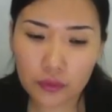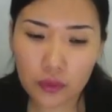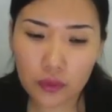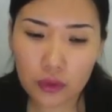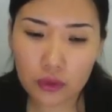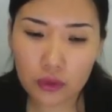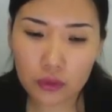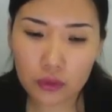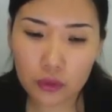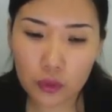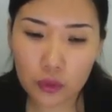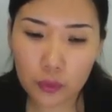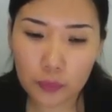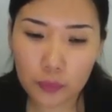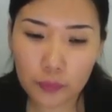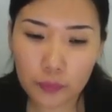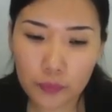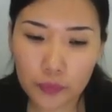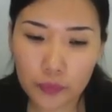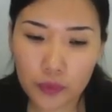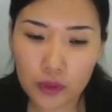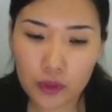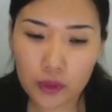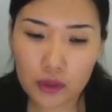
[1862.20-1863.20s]
For loop
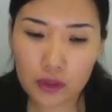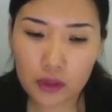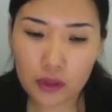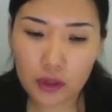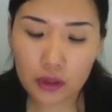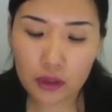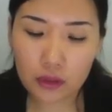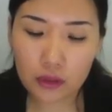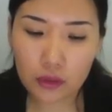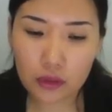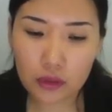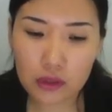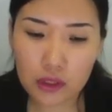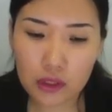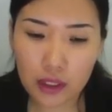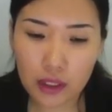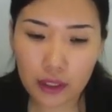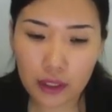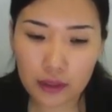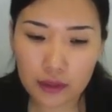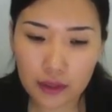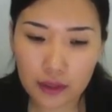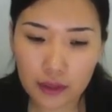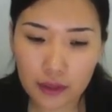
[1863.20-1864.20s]
looks
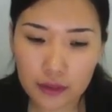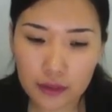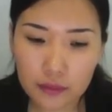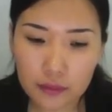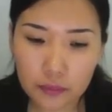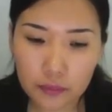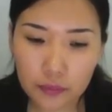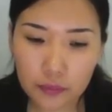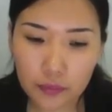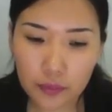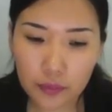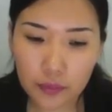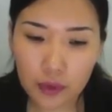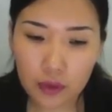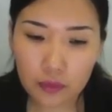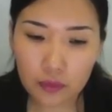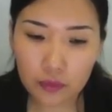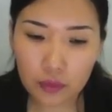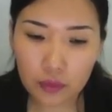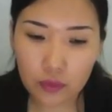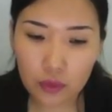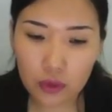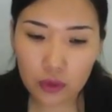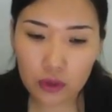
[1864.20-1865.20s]
like that.
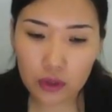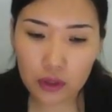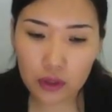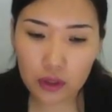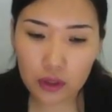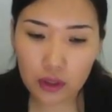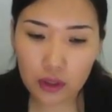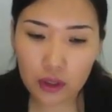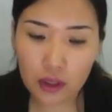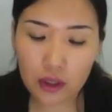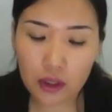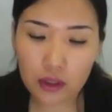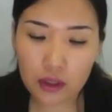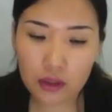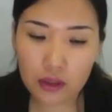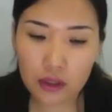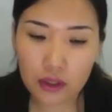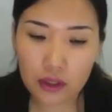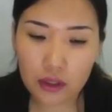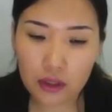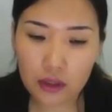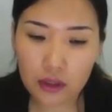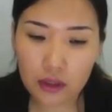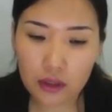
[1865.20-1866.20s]
For
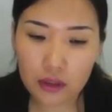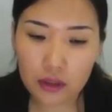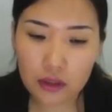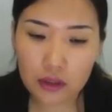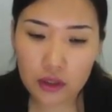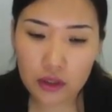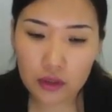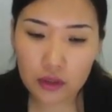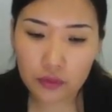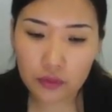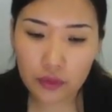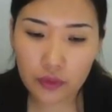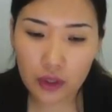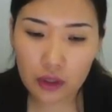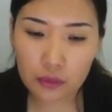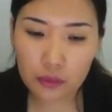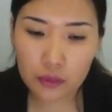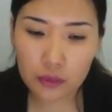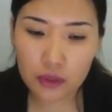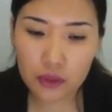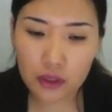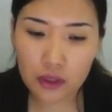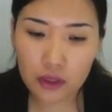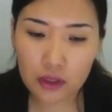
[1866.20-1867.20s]
the initial
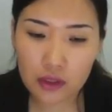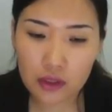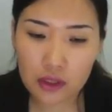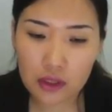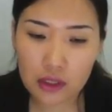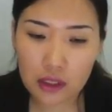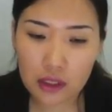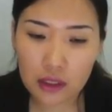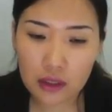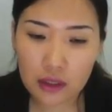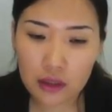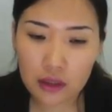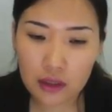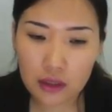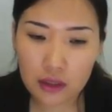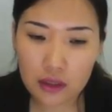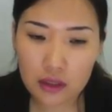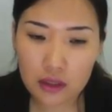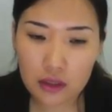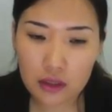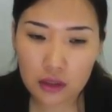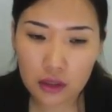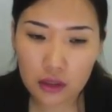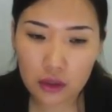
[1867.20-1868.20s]
variable is
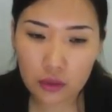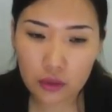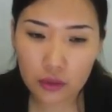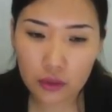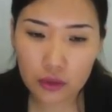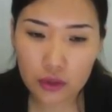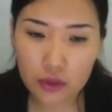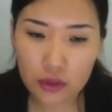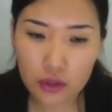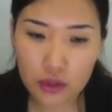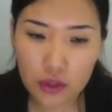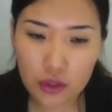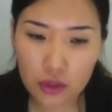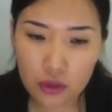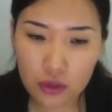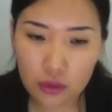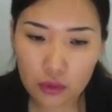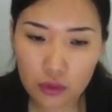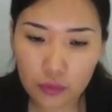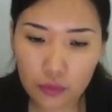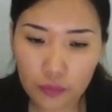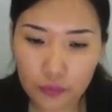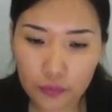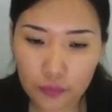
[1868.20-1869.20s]
index equals
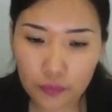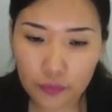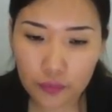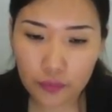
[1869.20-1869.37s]
0